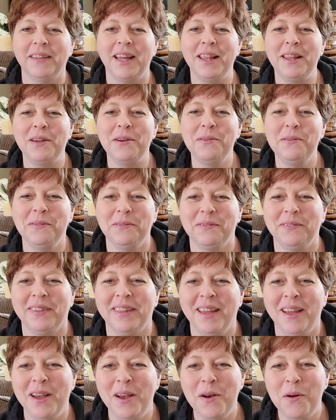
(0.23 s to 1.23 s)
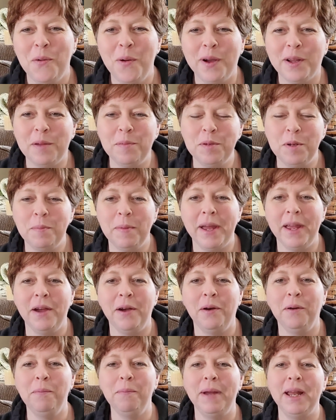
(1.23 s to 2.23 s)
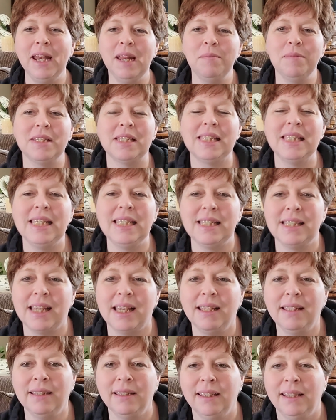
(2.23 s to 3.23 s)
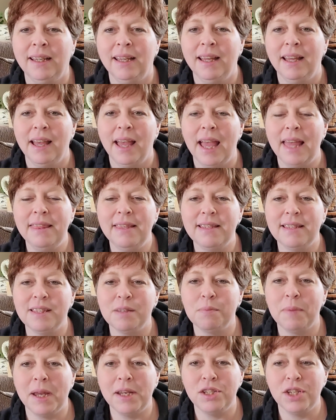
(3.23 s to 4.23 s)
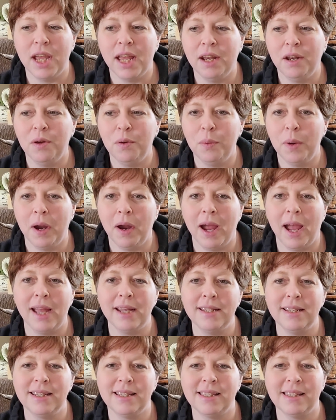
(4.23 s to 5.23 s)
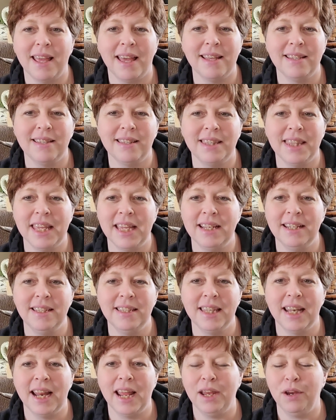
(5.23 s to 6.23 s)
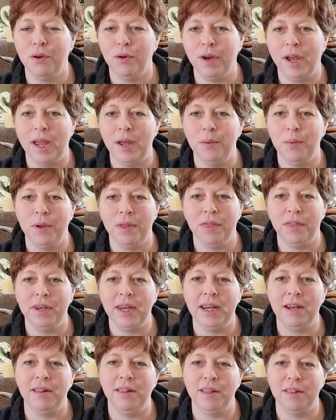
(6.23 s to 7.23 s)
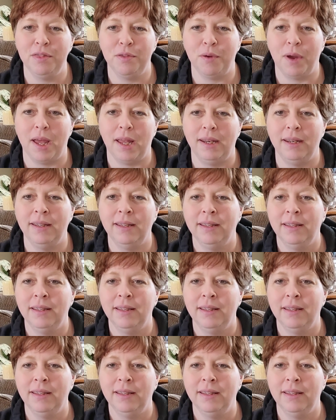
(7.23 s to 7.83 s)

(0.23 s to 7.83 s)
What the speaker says: Hello, welcome to my home. My name is Lisa, and this is my channel where I discuss things that I create with needle and thread.